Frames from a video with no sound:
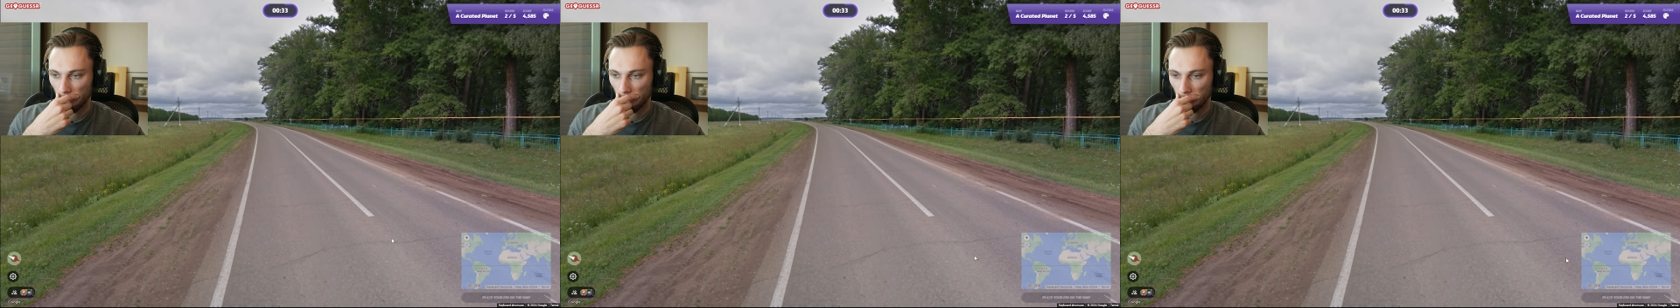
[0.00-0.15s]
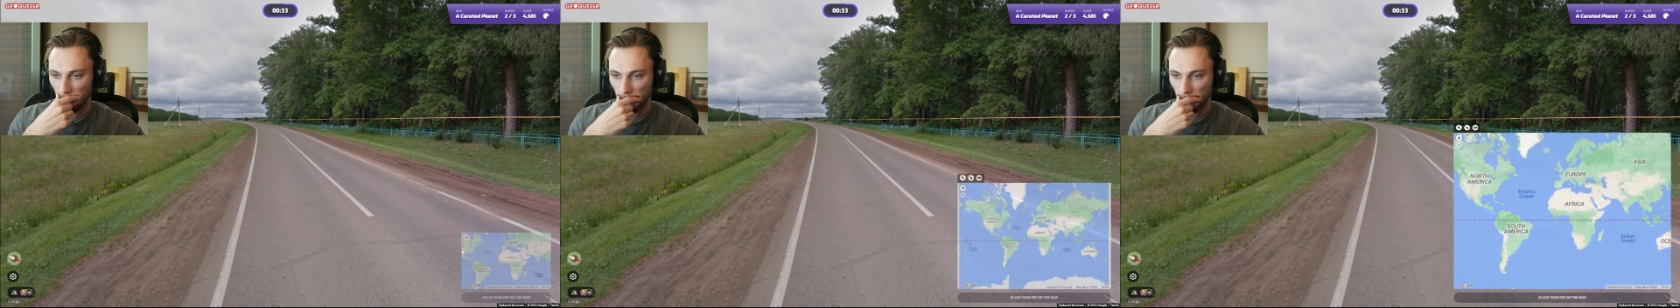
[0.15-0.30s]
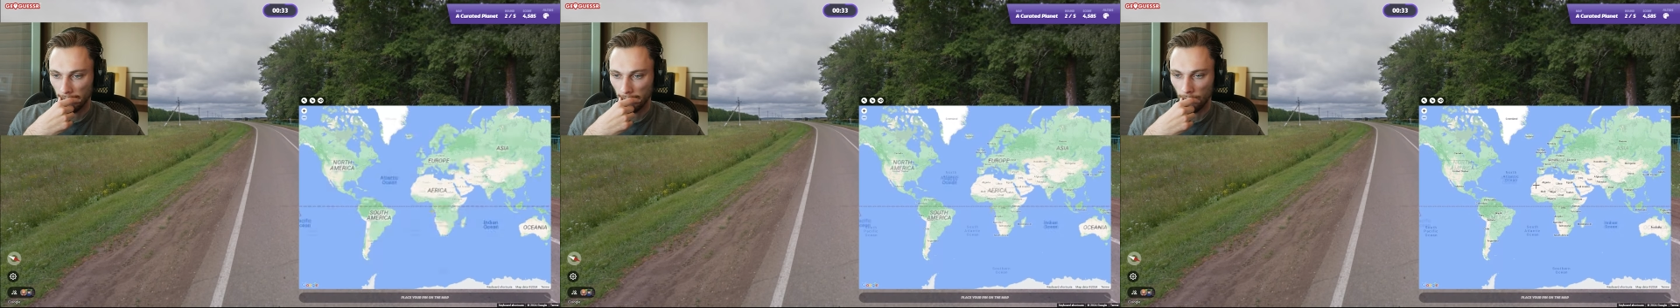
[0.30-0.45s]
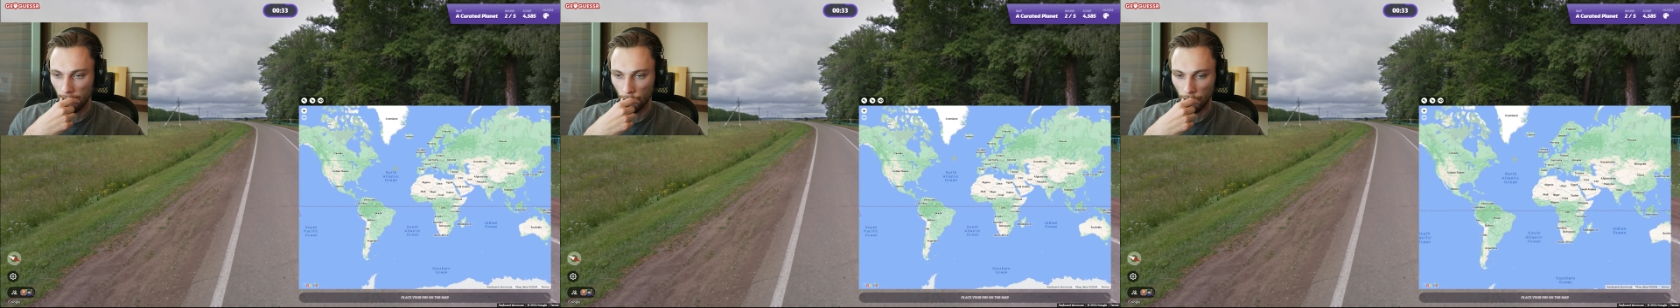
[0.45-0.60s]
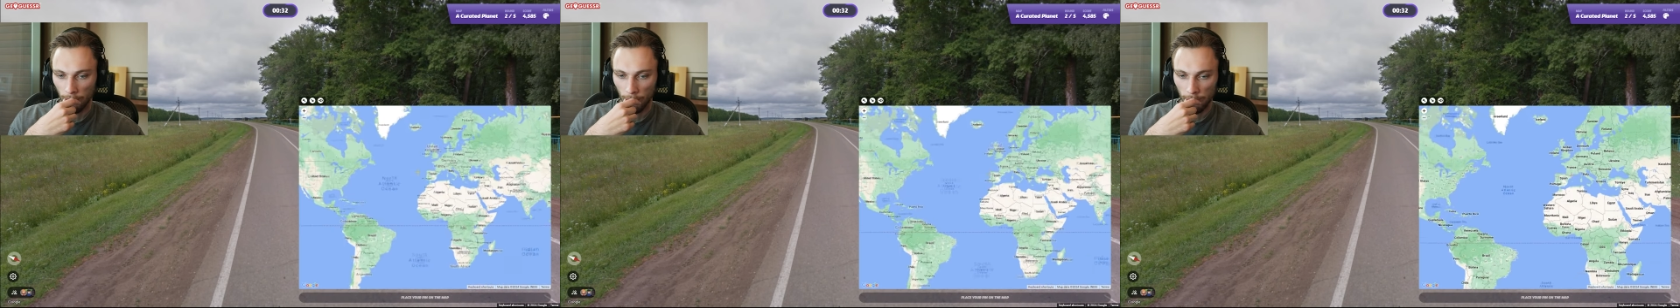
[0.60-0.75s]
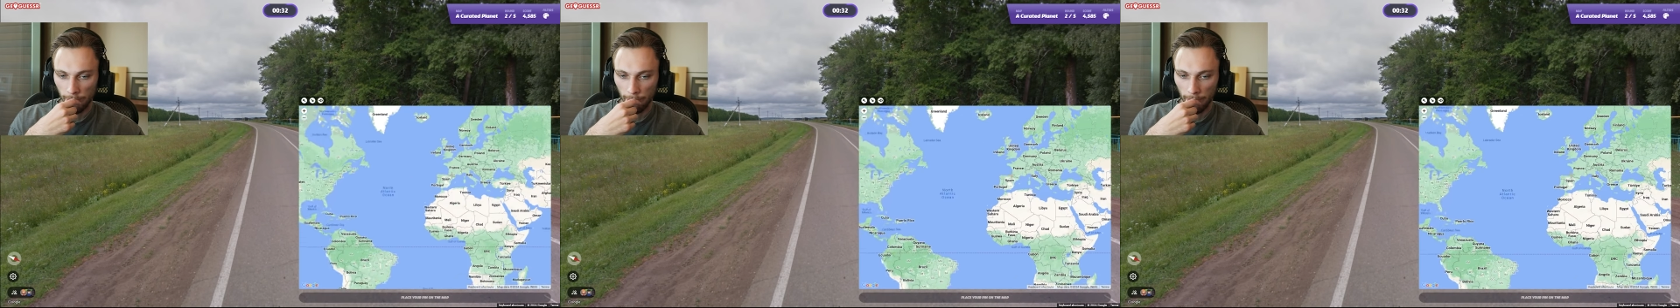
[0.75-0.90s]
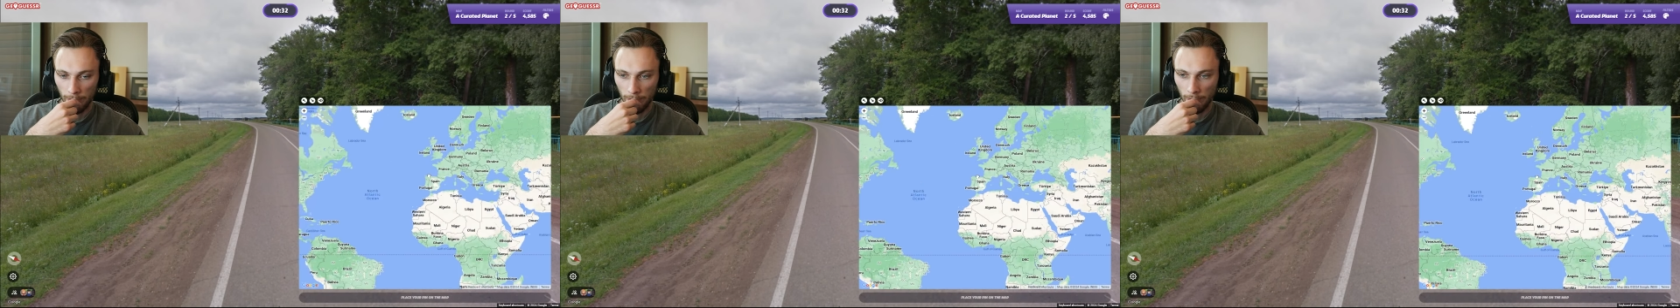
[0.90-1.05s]
like on one of those,
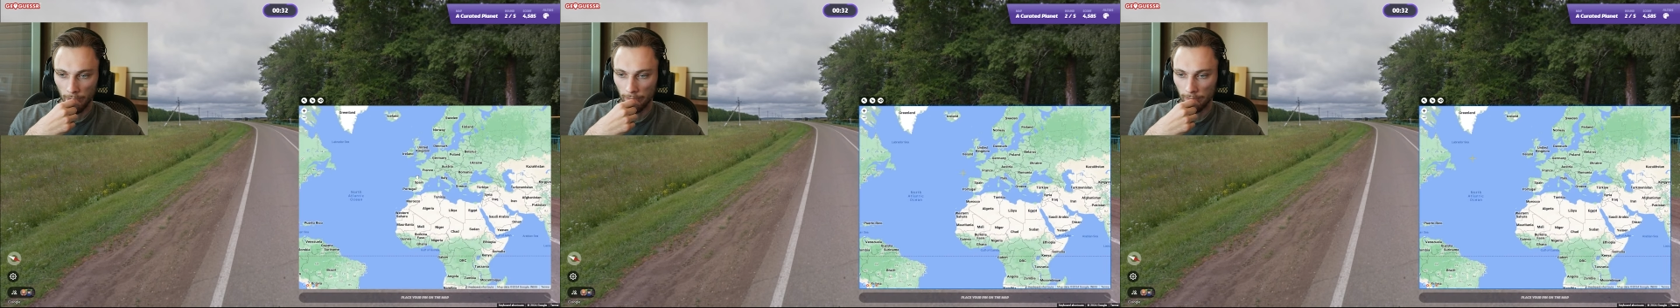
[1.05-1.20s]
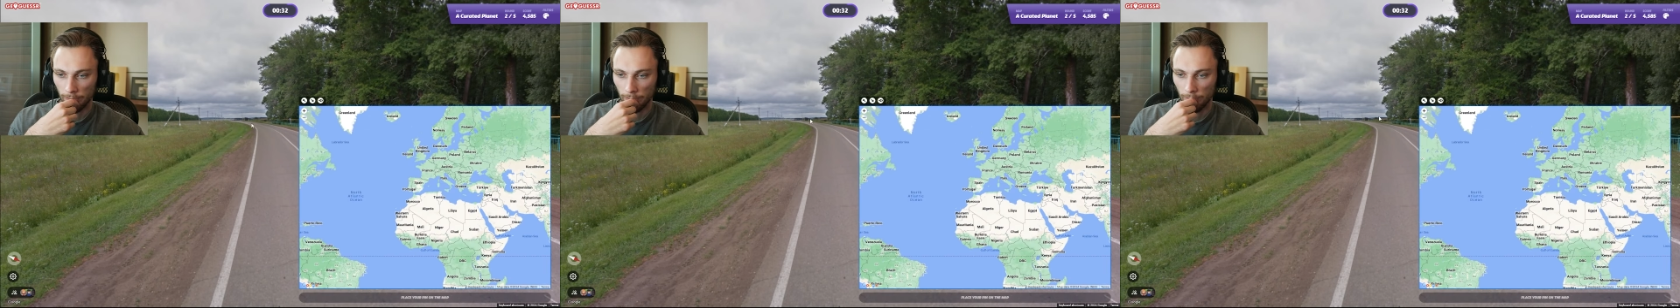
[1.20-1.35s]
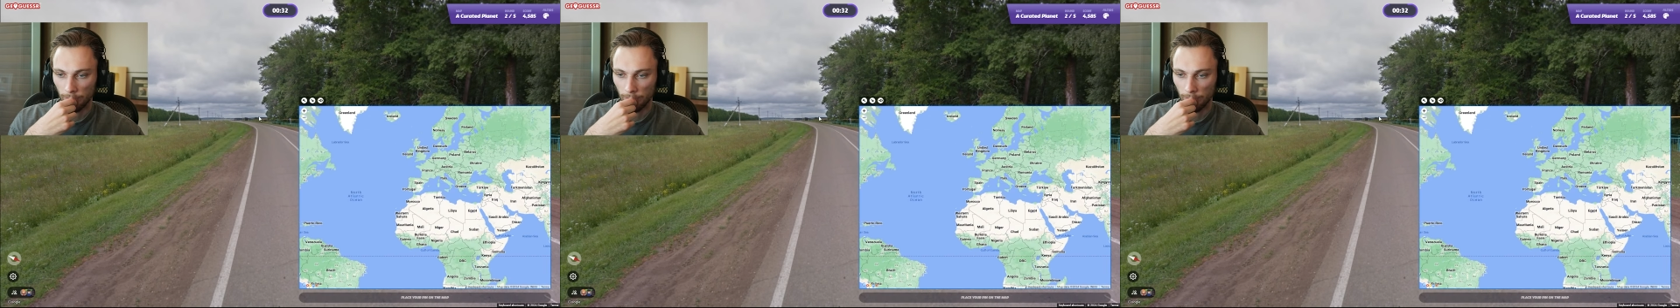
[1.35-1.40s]
no, it's